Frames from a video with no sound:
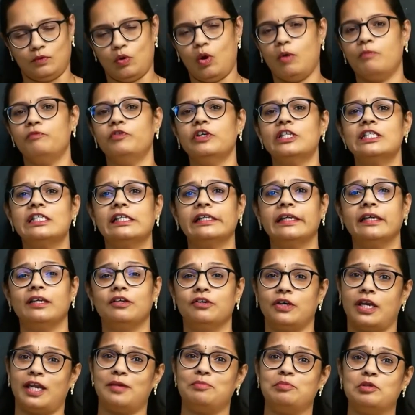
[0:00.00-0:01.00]
Obviously,
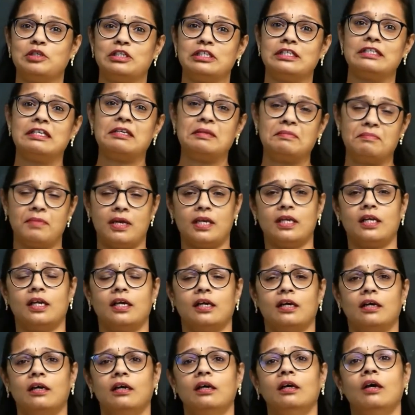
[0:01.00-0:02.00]
Great Britain,
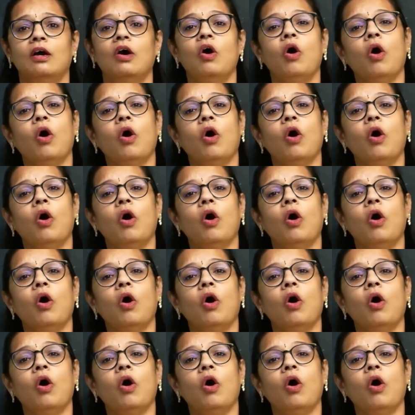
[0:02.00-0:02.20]
America,